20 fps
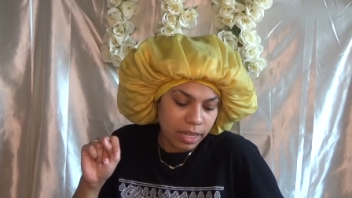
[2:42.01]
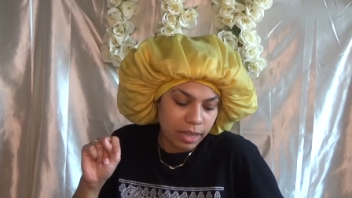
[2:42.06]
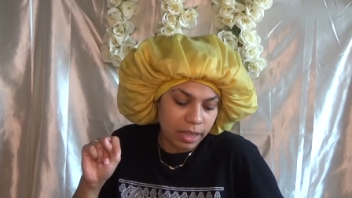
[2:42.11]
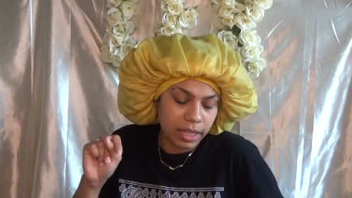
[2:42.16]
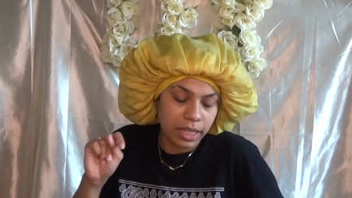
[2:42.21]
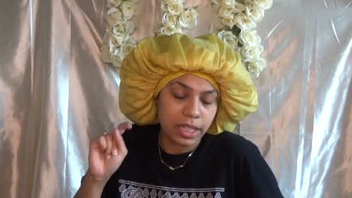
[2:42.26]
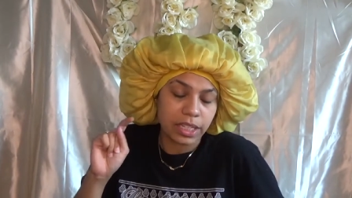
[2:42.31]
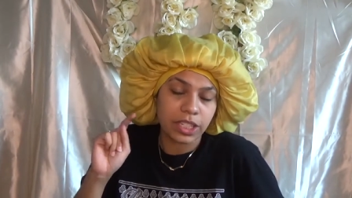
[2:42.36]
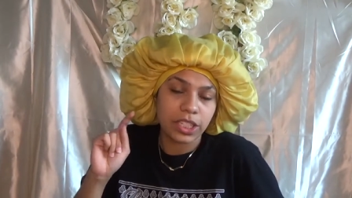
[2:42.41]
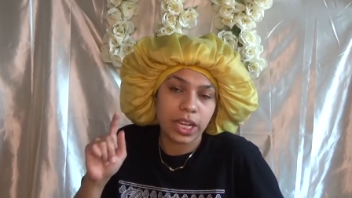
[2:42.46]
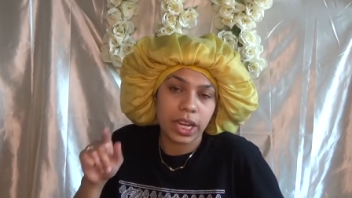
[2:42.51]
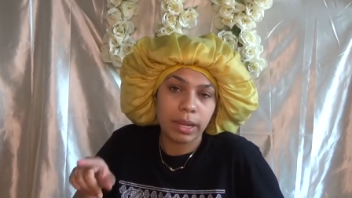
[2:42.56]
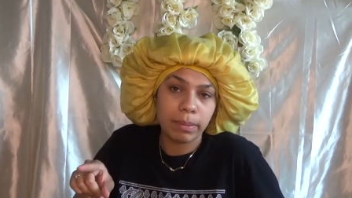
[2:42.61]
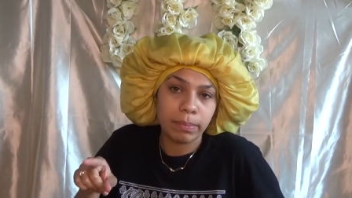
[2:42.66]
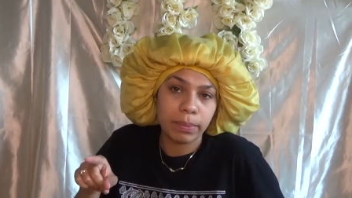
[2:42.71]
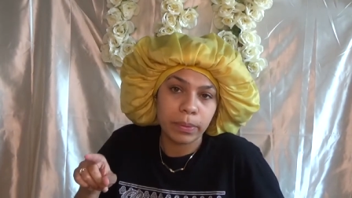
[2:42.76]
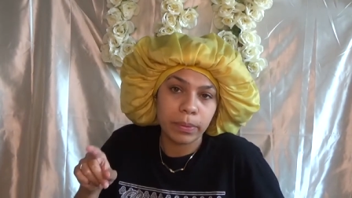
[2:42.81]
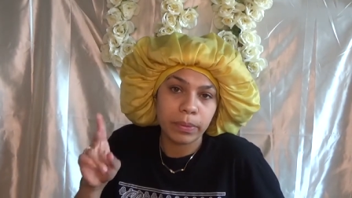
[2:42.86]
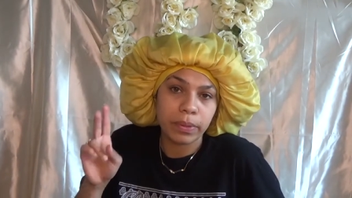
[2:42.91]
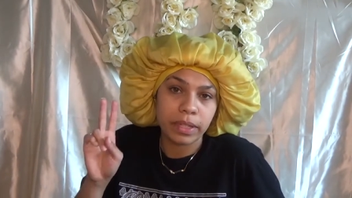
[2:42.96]
the
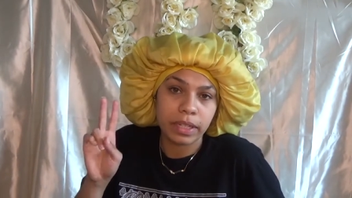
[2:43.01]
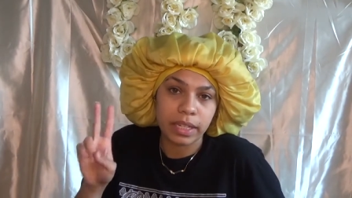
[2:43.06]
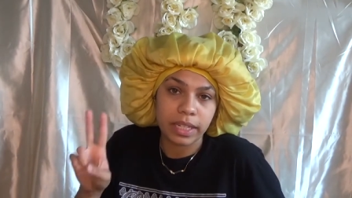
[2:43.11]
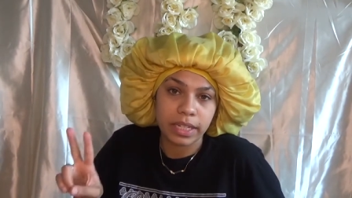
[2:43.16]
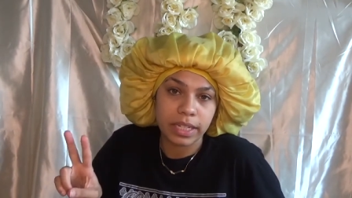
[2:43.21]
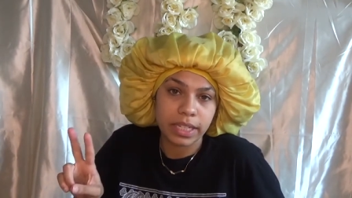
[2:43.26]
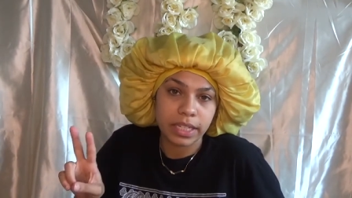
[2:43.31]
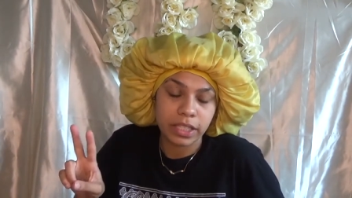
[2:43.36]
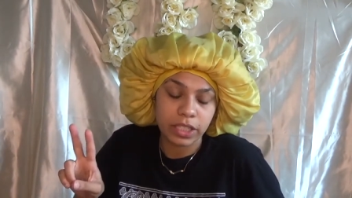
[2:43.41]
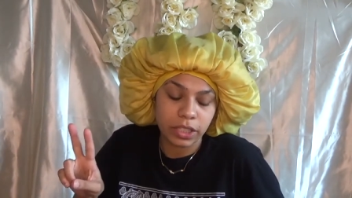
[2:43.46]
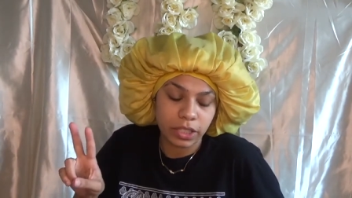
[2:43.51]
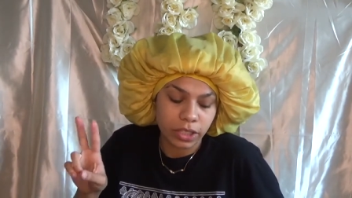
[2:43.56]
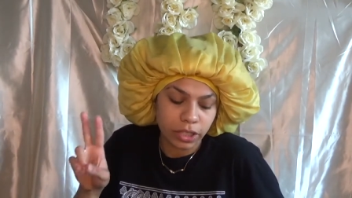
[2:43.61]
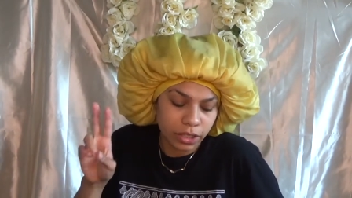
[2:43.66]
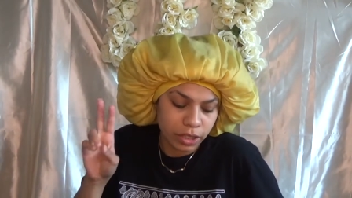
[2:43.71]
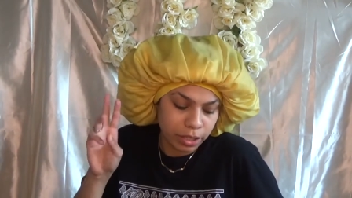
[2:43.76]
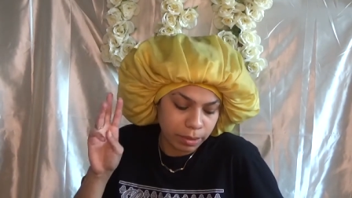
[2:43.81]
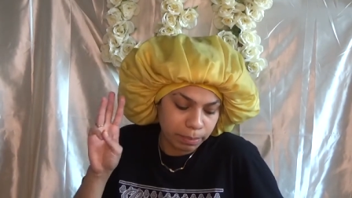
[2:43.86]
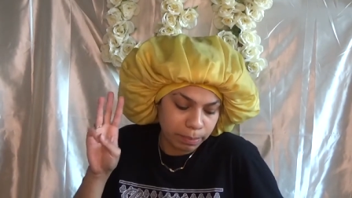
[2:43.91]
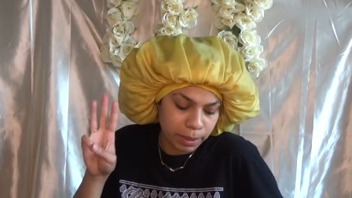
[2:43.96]
shampoo, the
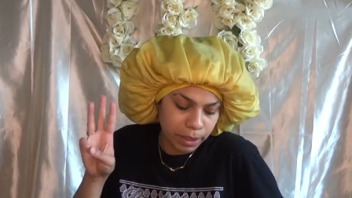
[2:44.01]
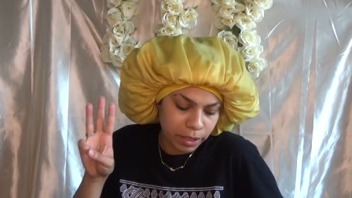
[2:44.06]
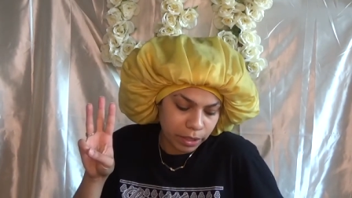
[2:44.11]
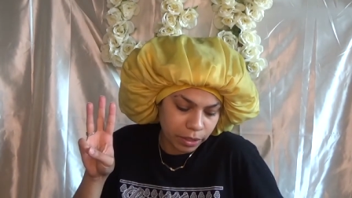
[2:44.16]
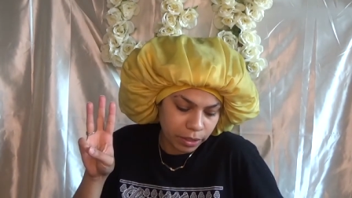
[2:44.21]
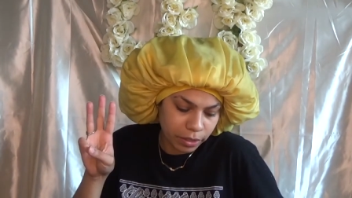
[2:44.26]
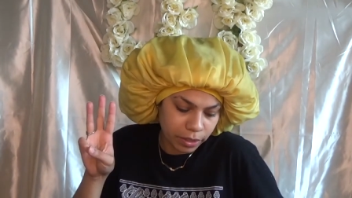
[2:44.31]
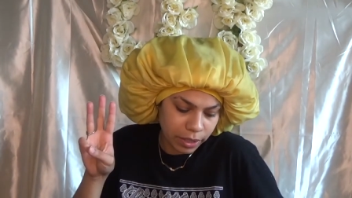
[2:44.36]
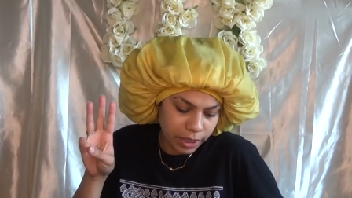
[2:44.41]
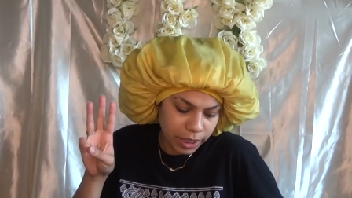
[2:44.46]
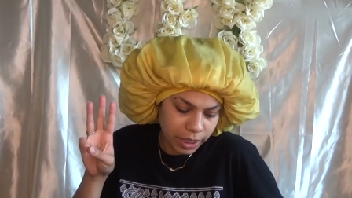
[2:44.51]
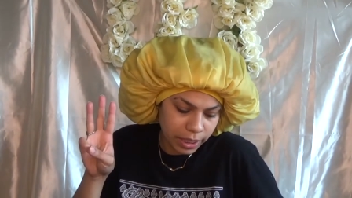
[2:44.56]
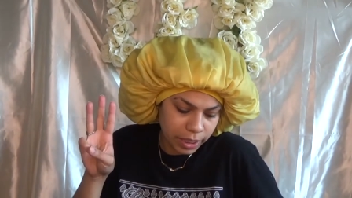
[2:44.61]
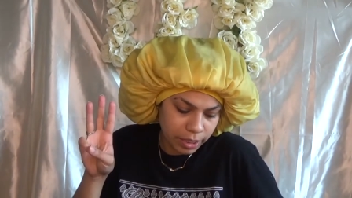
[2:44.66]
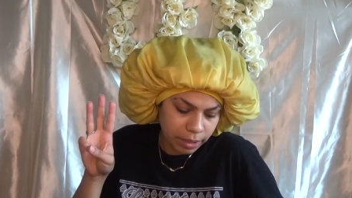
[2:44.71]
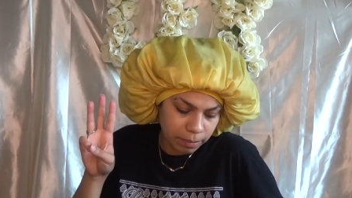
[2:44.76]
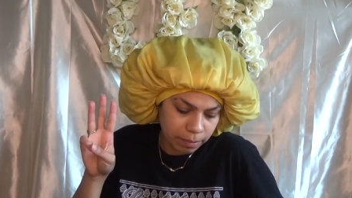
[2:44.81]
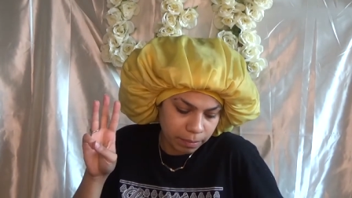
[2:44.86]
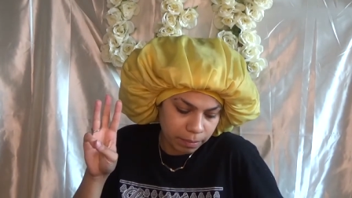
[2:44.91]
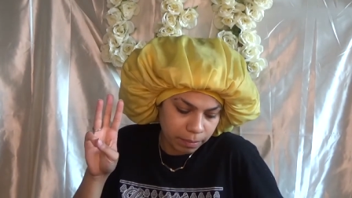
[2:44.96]
conditioner, the
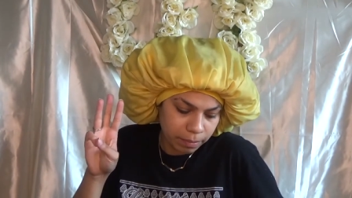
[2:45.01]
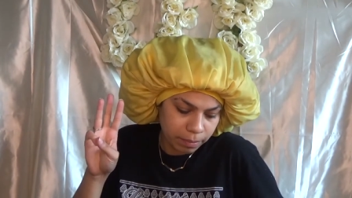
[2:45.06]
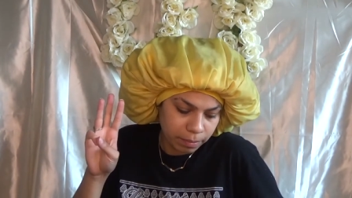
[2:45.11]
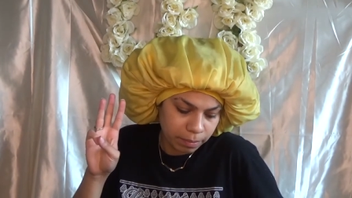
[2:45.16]
buttercream,